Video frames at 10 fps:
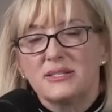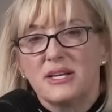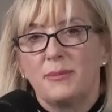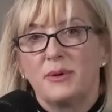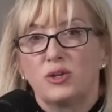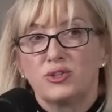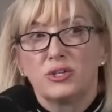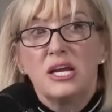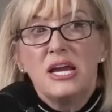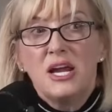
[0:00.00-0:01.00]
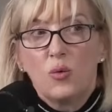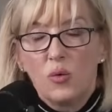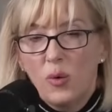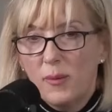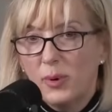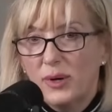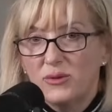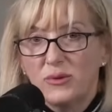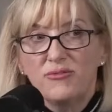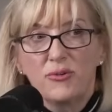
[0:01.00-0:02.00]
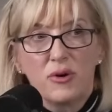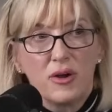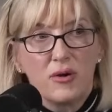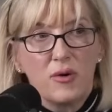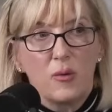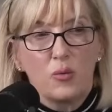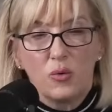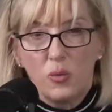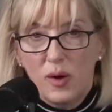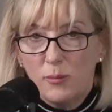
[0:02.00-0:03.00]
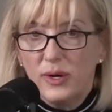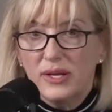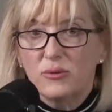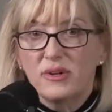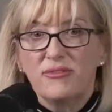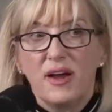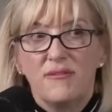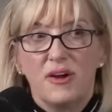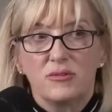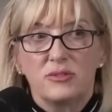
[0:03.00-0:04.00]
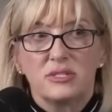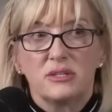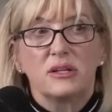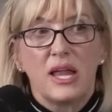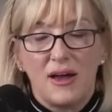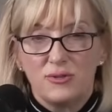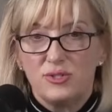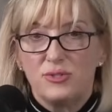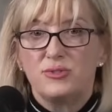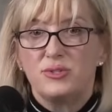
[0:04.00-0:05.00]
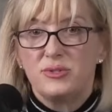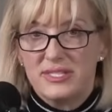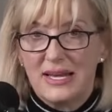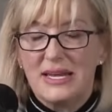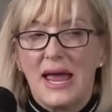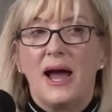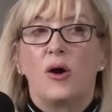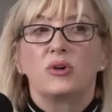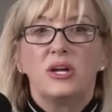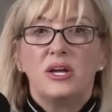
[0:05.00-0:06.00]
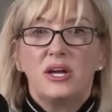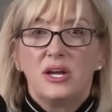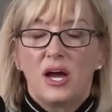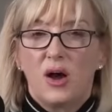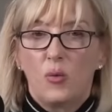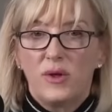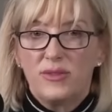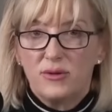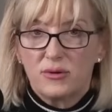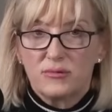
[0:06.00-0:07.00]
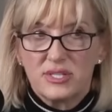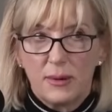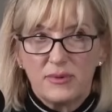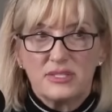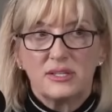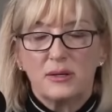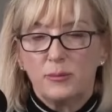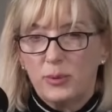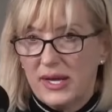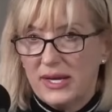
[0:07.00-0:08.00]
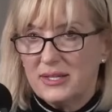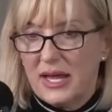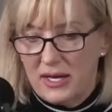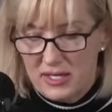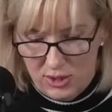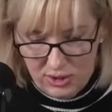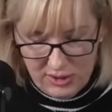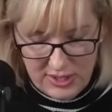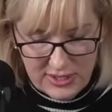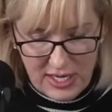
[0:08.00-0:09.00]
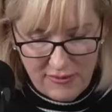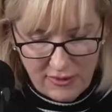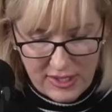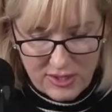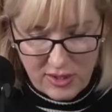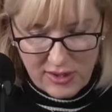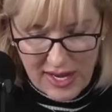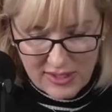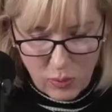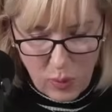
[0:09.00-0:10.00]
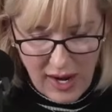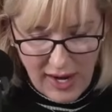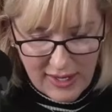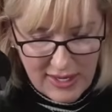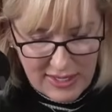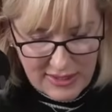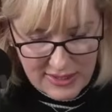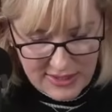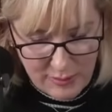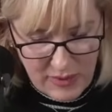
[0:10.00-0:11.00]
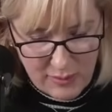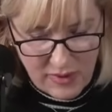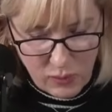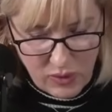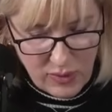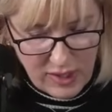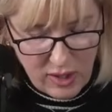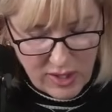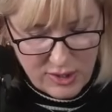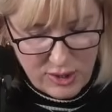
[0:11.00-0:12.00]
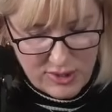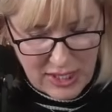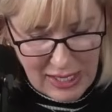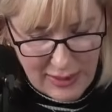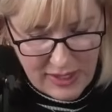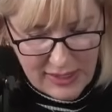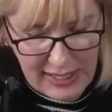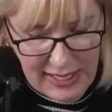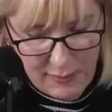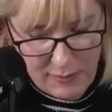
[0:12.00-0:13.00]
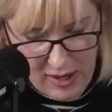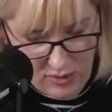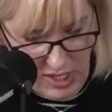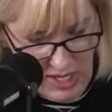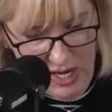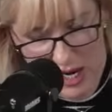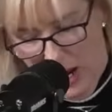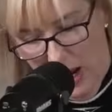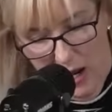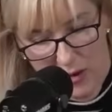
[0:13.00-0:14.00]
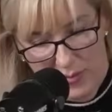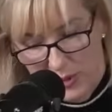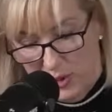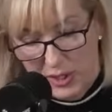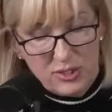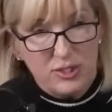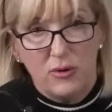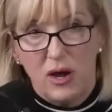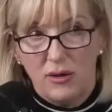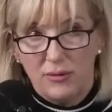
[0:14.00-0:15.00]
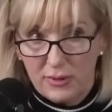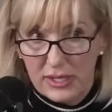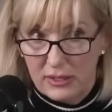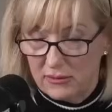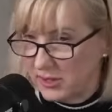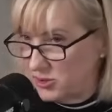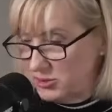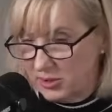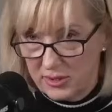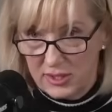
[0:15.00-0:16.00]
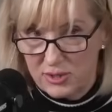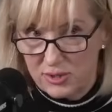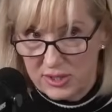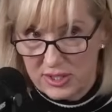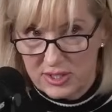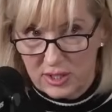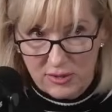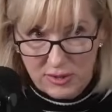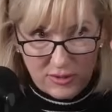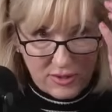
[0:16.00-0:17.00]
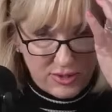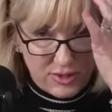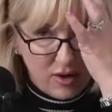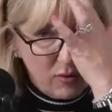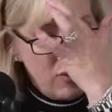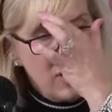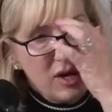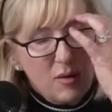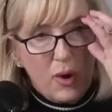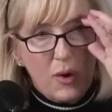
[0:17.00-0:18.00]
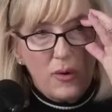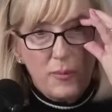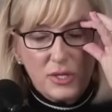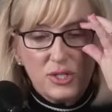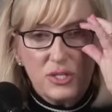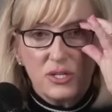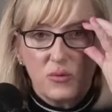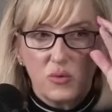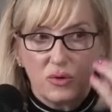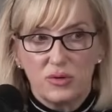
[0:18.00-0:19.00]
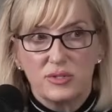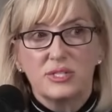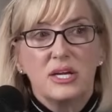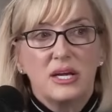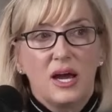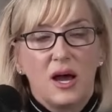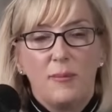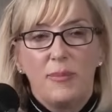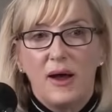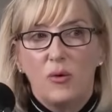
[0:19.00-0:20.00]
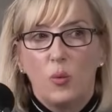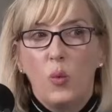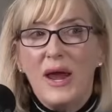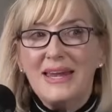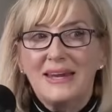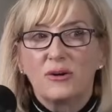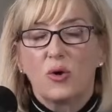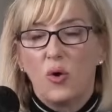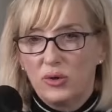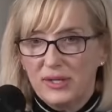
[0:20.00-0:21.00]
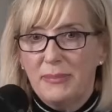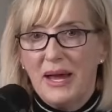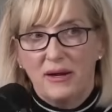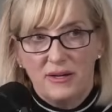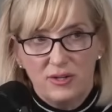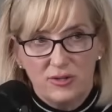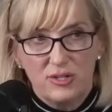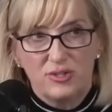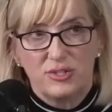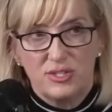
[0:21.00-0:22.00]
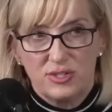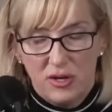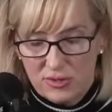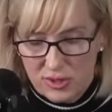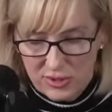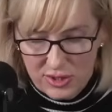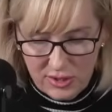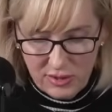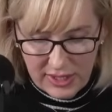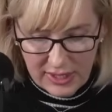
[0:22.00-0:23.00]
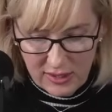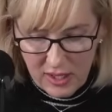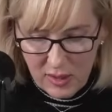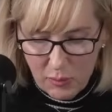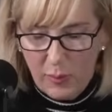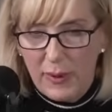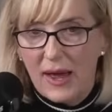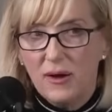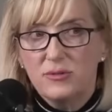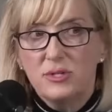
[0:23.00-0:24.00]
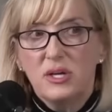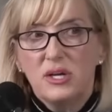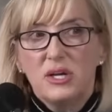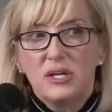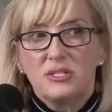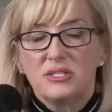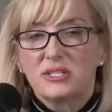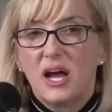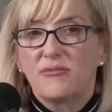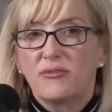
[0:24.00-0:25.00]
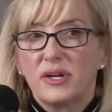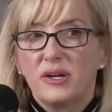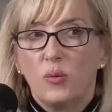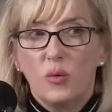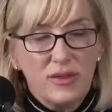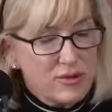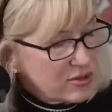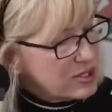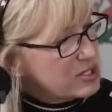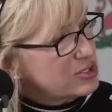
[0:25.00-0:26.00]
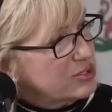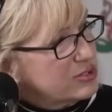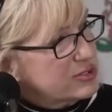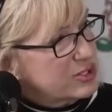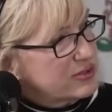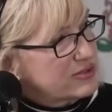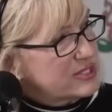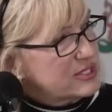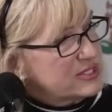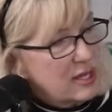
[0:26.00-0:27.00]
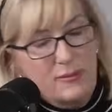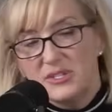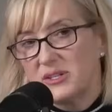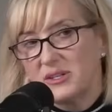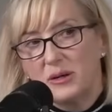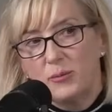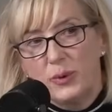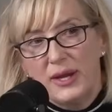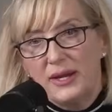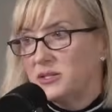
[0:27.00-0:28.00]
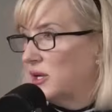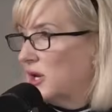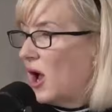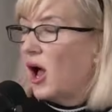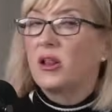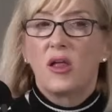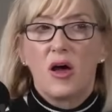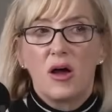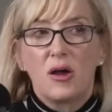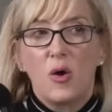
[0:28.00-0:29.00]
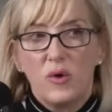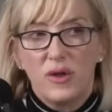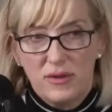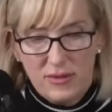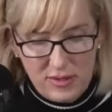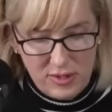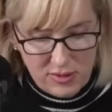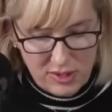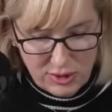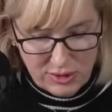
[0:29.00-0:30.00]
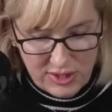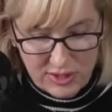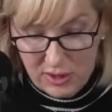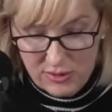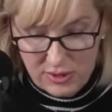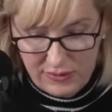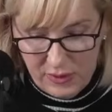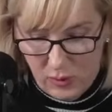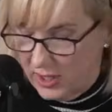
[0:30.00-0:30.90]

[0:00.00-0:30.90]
has not been altered. Rule 1.340 and Rule 1.350 still allows you to send out with your summons and complaint that initial discovery. So that's why this amendment with regard to timing came out. But you can do all three. You can do your initial disclosure. There's no prohibition in the rules about waiting or holding back on your initial disclosure. So you can propound discovery with your initial service and summons of the complaint along with your initial disclosure if you